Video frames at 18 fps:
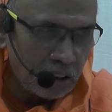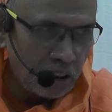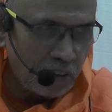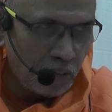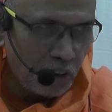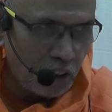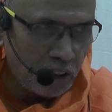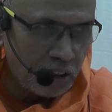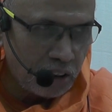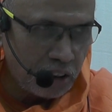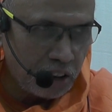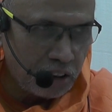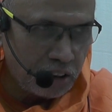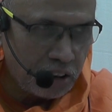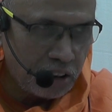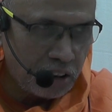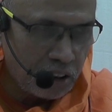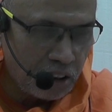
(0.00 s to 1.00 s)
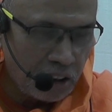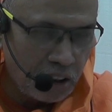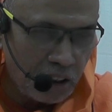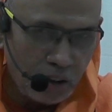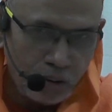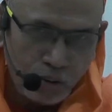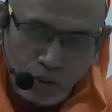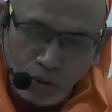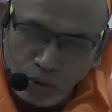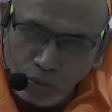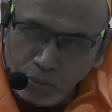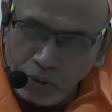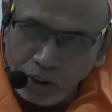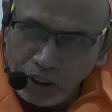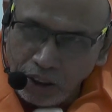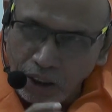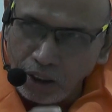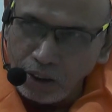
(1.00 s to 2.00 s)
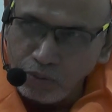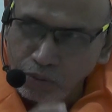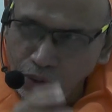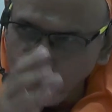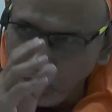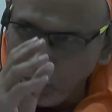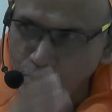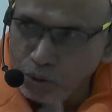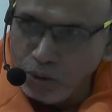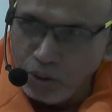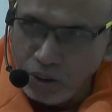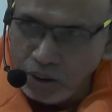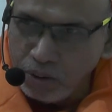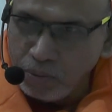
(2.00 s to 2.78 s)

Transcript: they want their children also to be caught for good.